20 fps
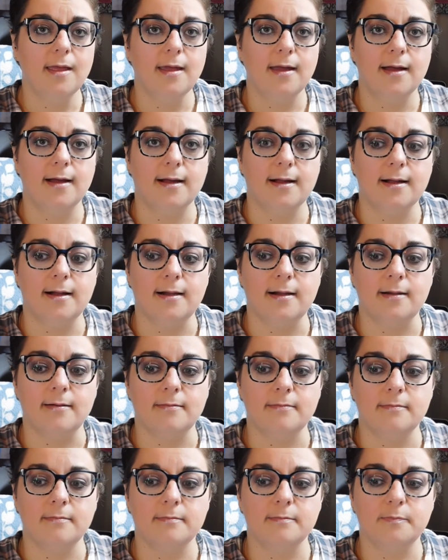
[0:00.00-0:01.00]

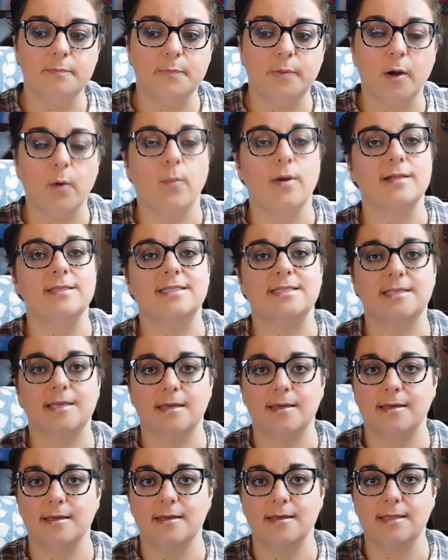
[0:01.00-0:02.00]
But once
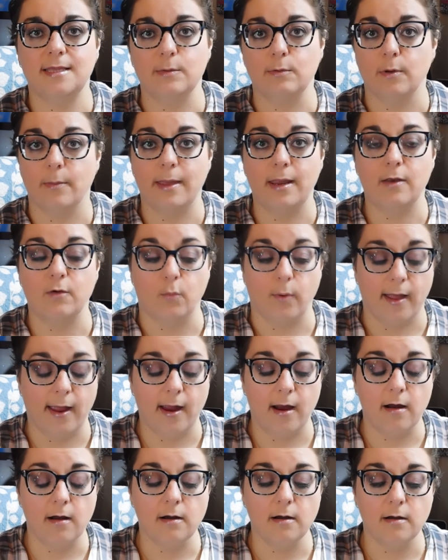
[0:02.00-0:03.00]
they were made
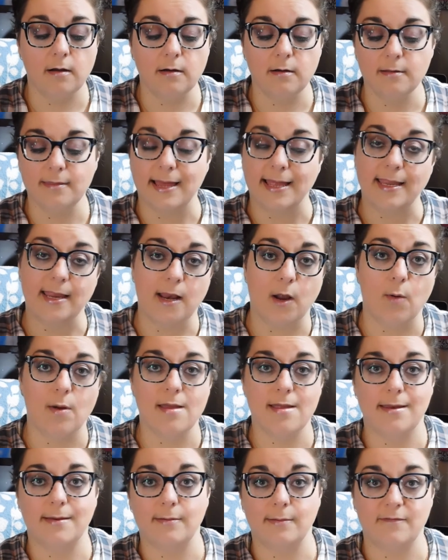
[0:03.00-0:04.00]
aware that, you know,
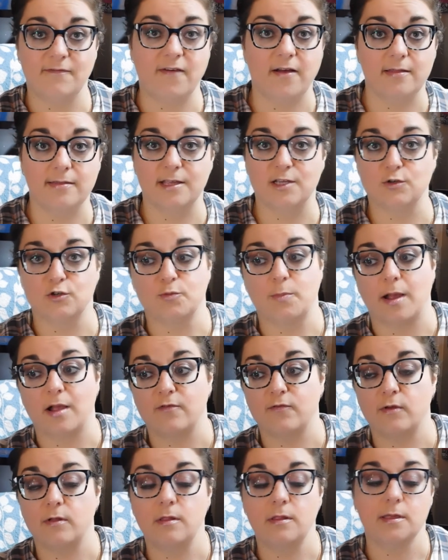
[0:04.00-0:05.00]
it felt
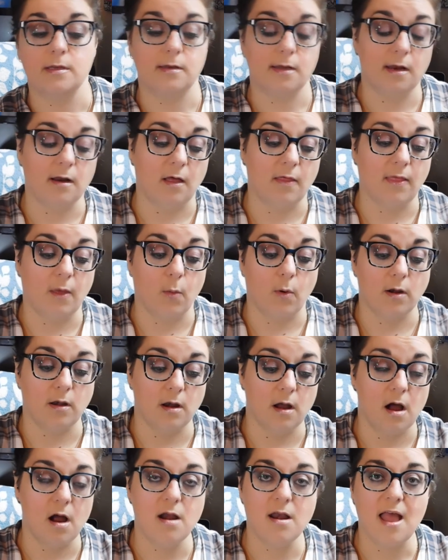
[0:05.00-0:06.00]
disrespectful and all that
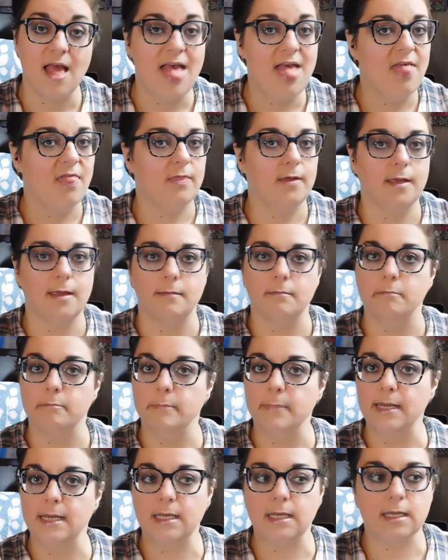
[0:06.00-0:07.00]
whatnot, they
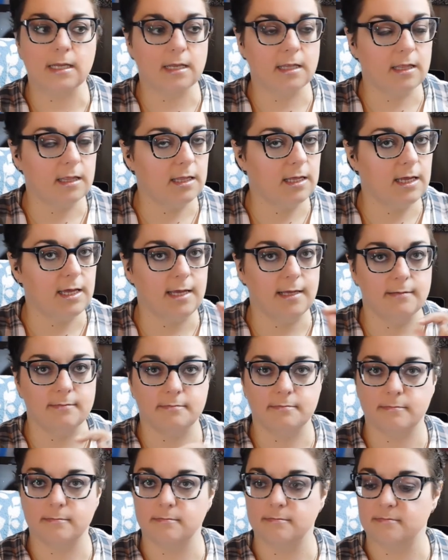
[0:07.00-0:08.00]
immediately
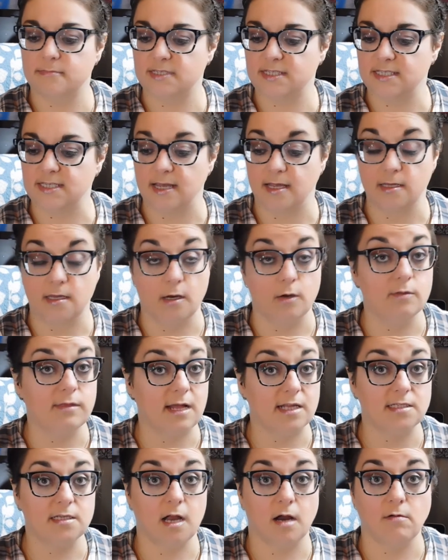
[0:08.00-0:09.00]
said, you know,
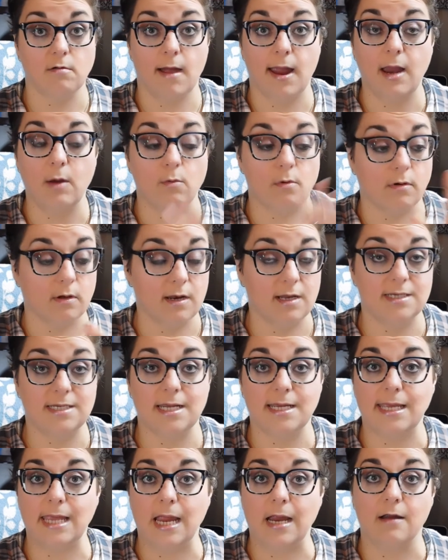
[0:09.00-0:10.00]
that's not right. We're going to
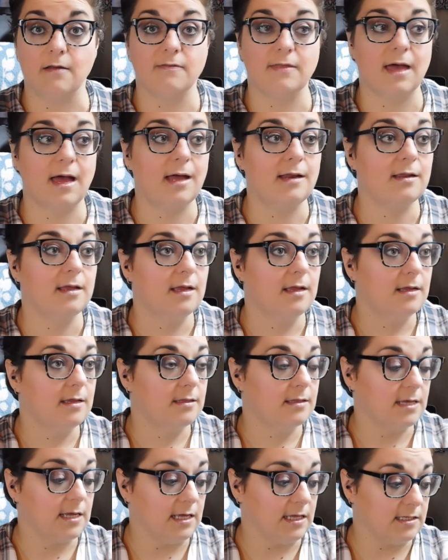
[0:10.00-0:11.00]
take care of that.
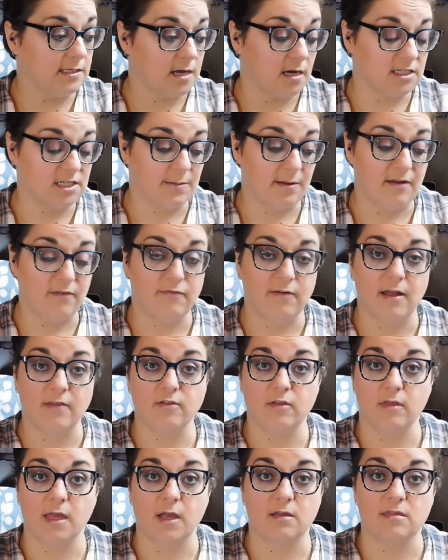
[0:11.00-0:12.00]
They talked to my friends
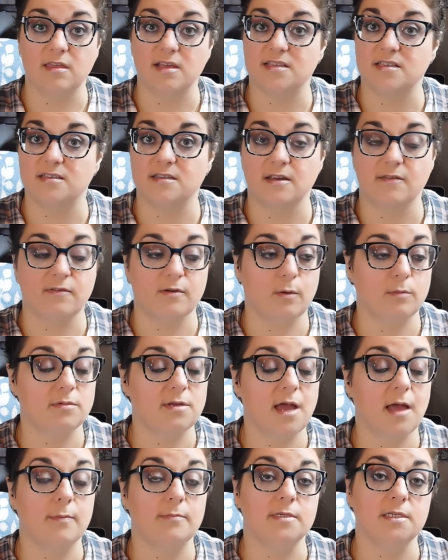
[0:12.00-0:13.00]
like, this is never going to
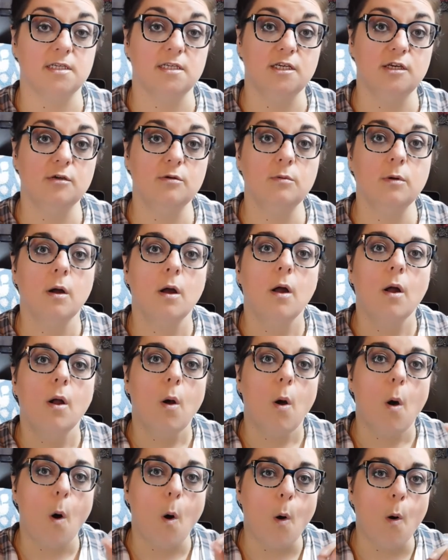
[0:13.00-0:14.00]
happen to you
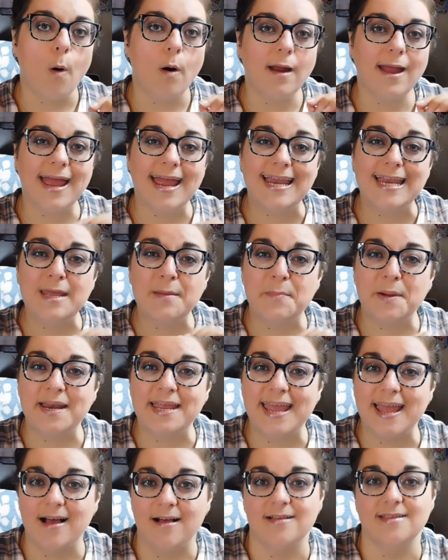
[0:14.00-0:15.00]
or
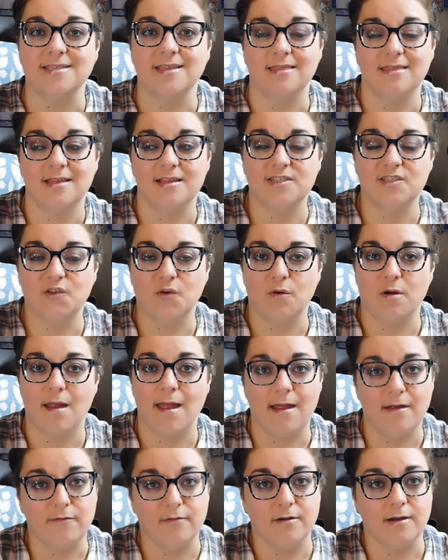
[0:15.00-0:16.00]
anybody else in this store
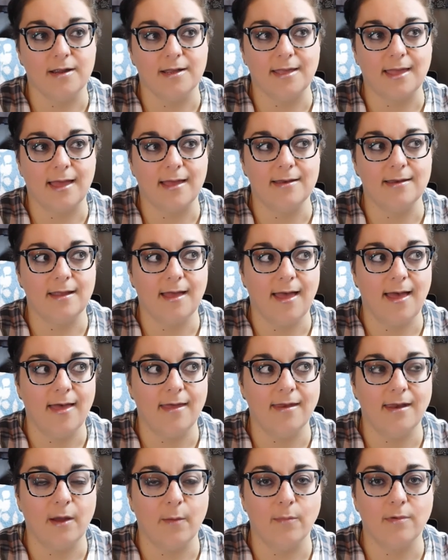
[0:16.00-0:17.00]
ever again.
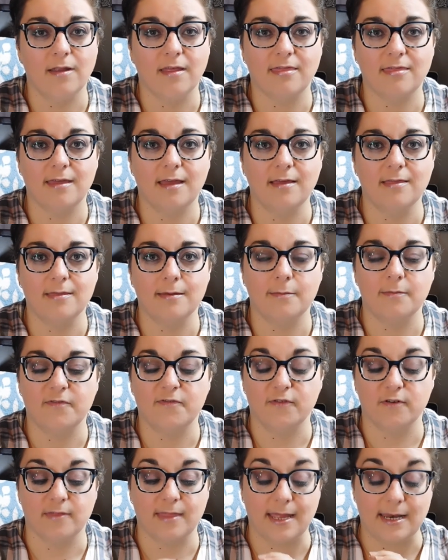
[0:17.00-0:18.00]
And I want to thank them
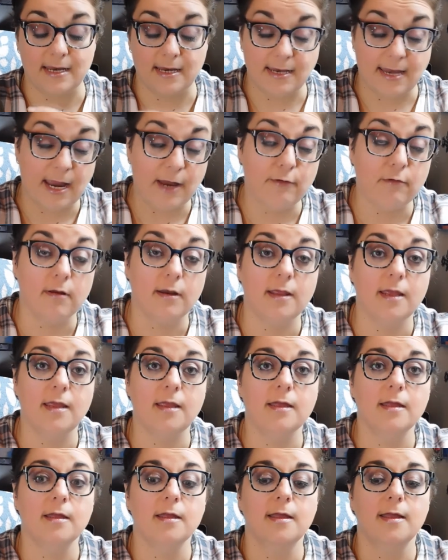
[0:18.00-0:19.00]
for that integrity.
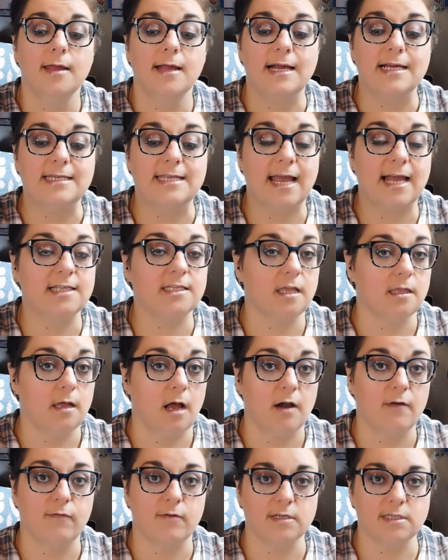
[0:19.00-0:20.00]
It takes a
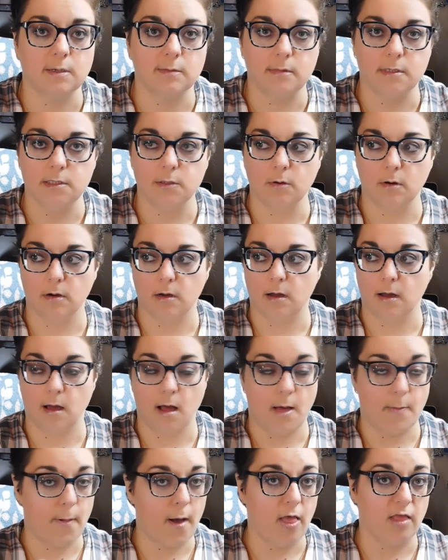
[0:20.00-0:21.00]
lot for someone to
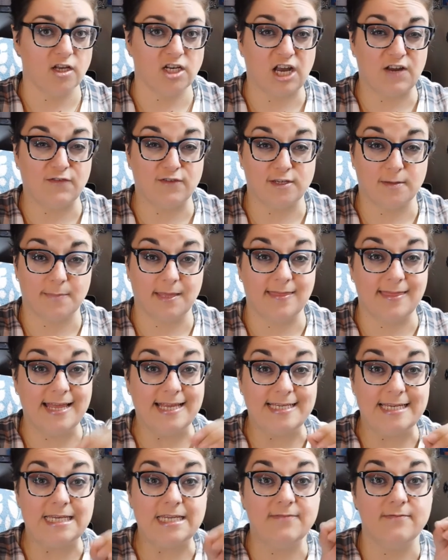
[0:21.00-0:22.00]
apologize for something they
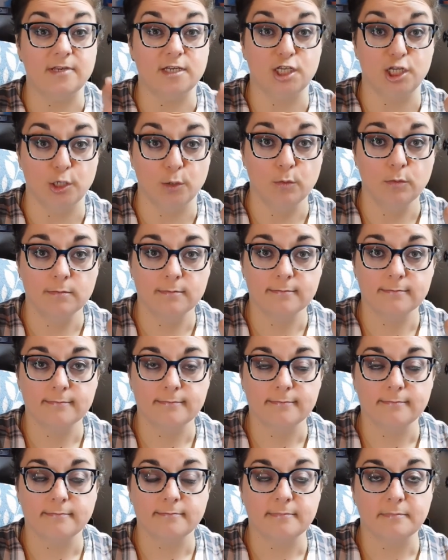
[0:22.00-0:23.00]
didn't even do
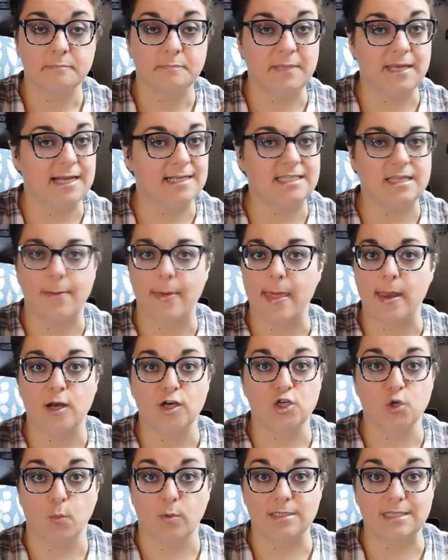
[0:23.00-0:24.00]
because the
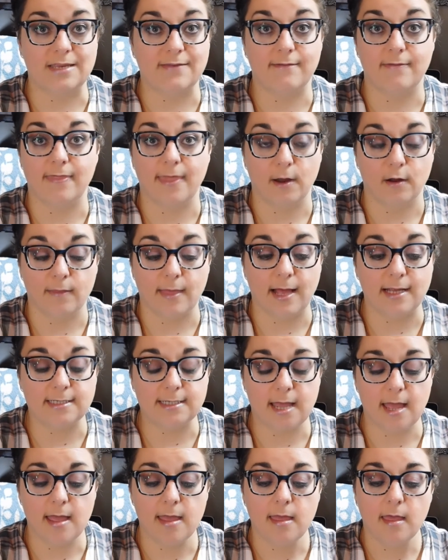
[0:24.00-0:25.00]
manager wasn't even there that
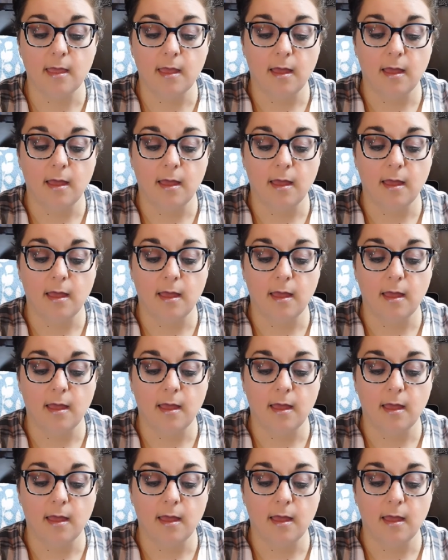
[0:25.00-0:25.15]
day.